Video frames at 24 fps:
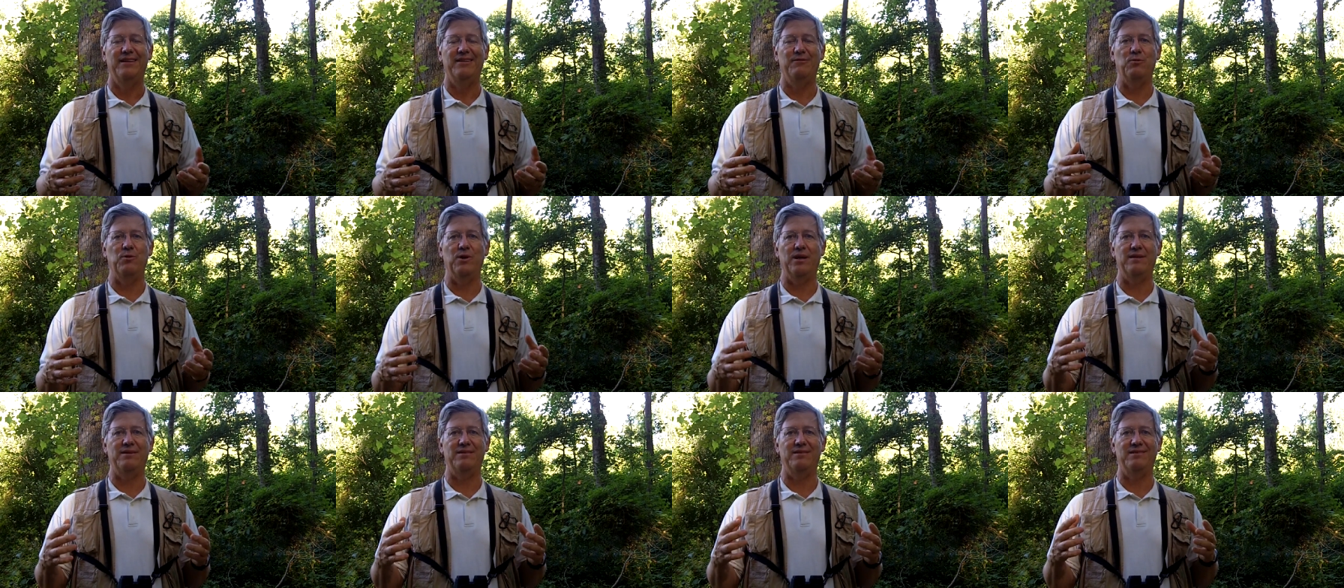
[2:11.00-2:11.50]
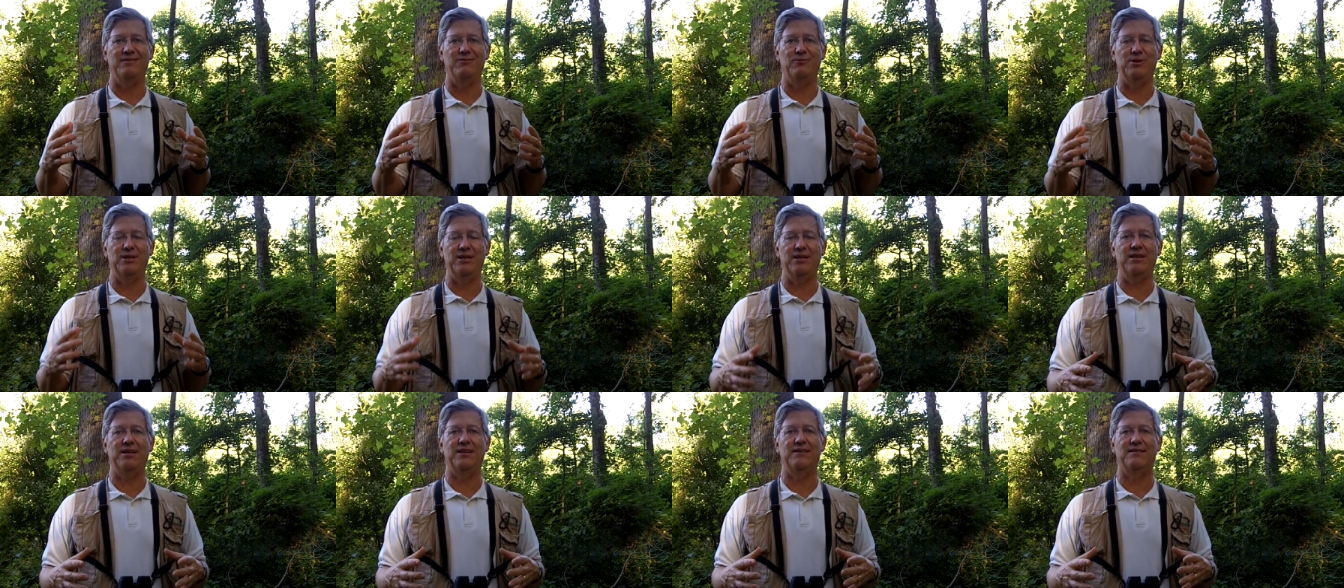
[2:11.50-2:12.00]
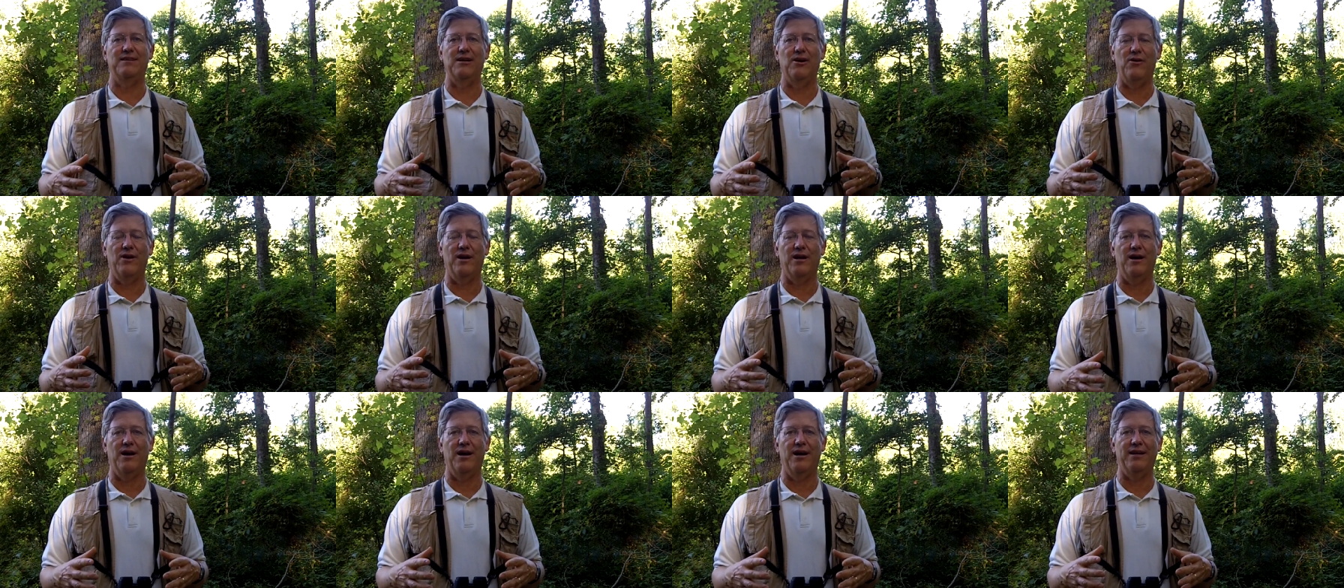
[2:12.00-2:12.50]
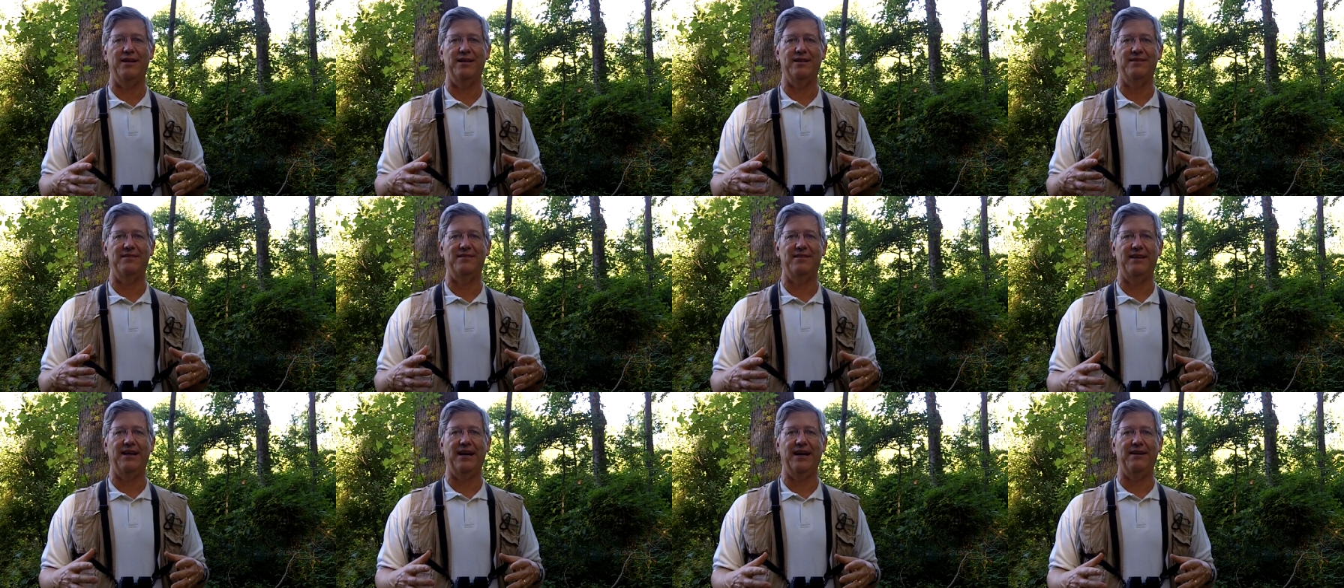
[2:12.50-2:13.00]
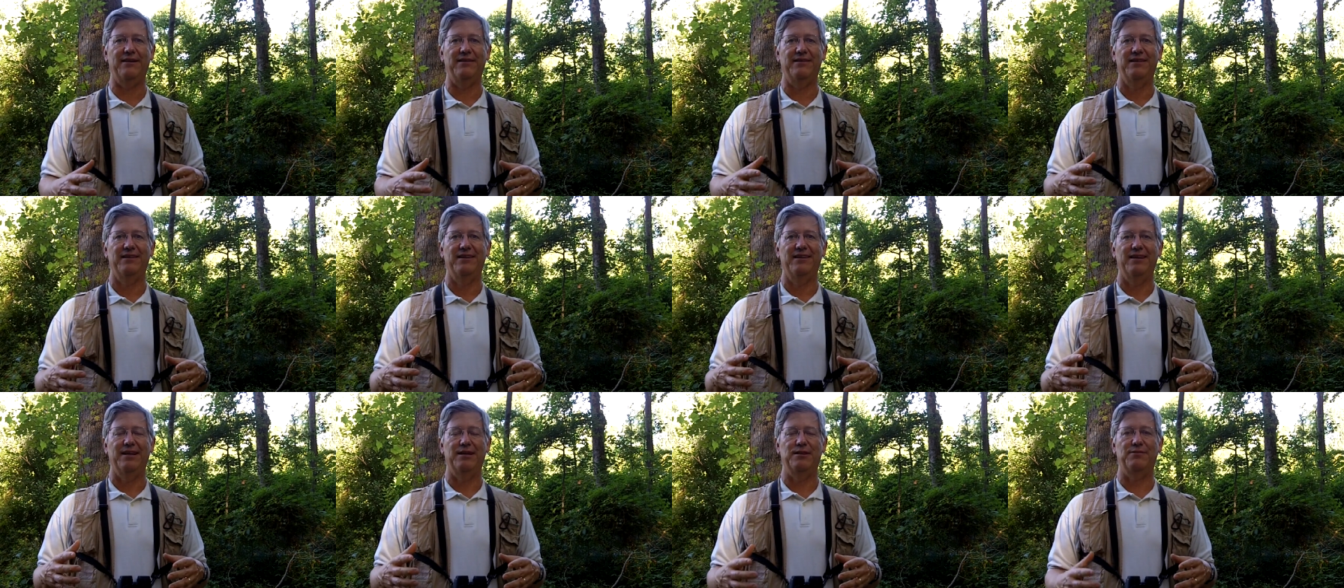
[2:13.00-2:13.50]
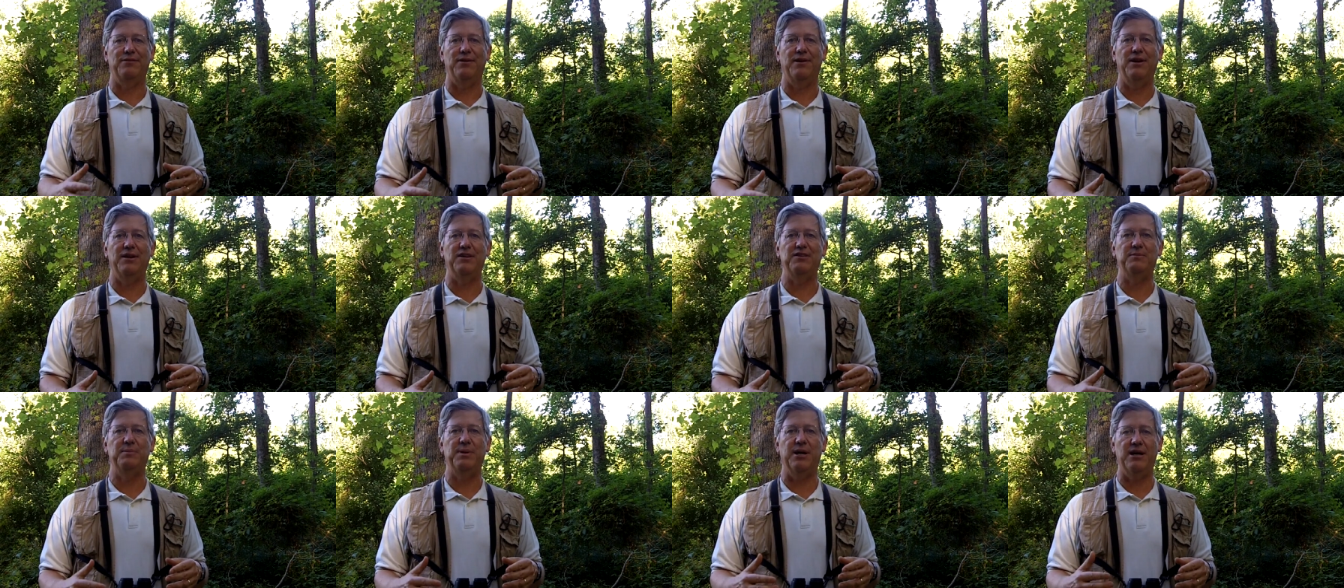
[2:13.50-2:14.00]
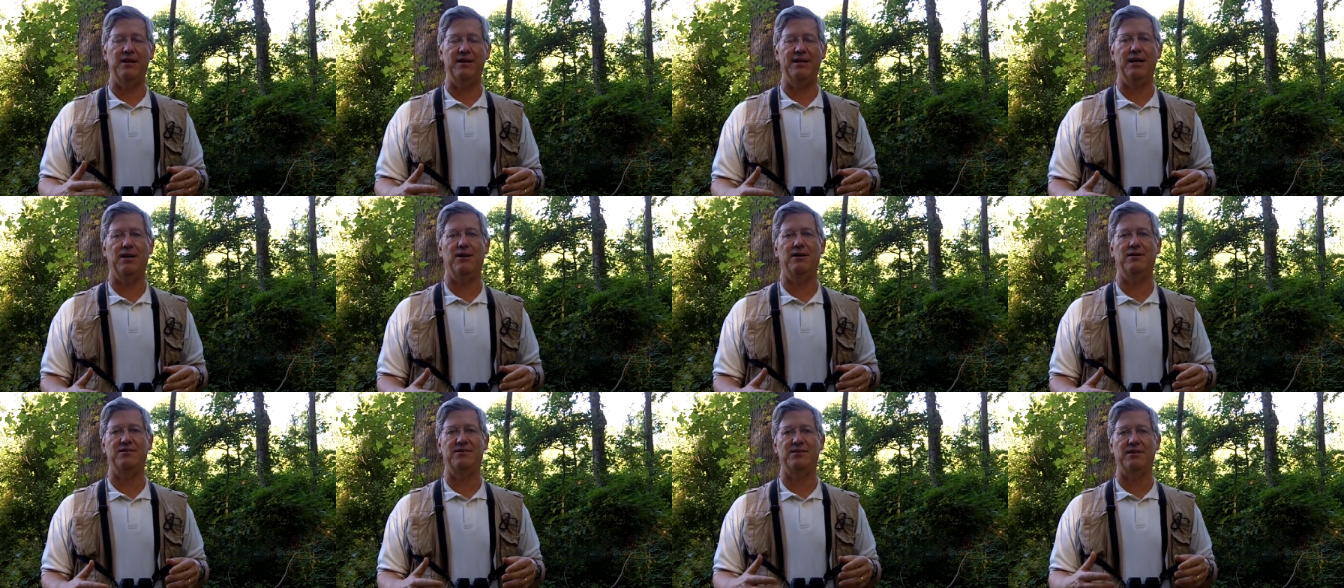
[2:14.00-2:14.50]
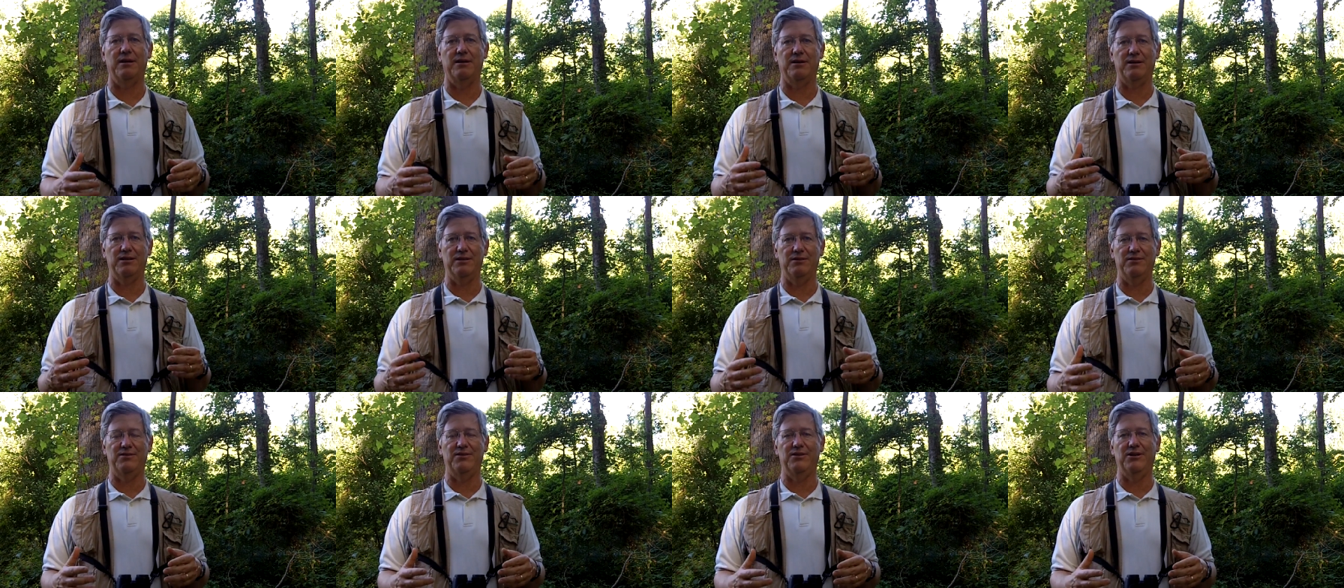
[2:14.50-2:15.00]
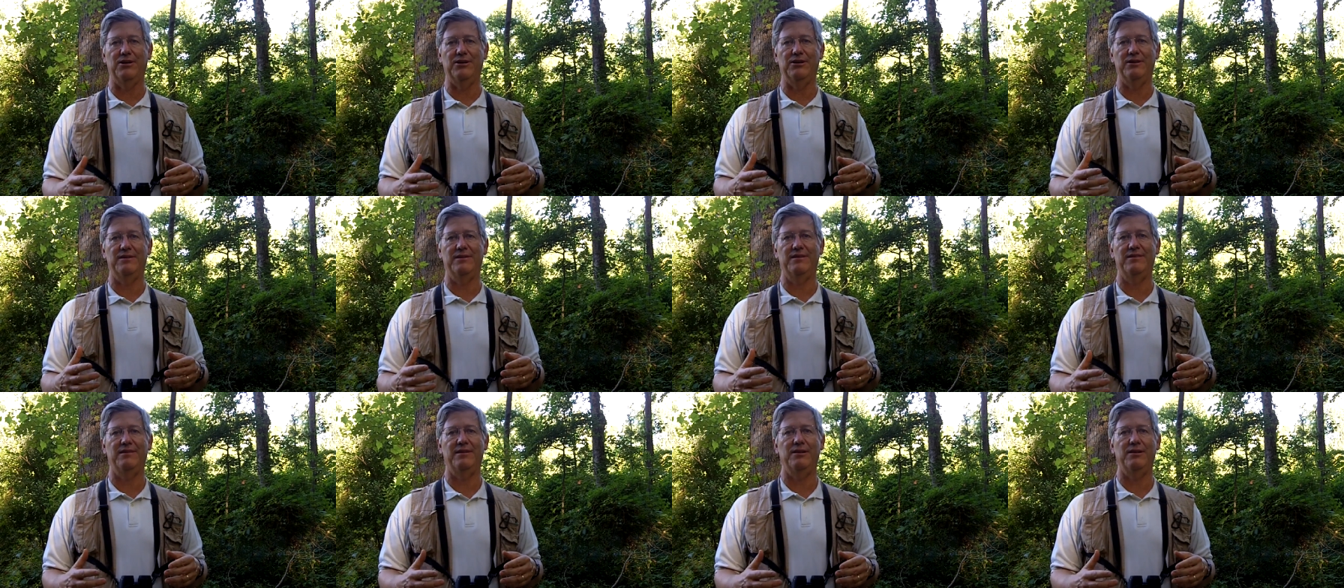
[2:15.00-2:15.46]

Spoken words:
what really is going on is that as far as barred owls are concerned,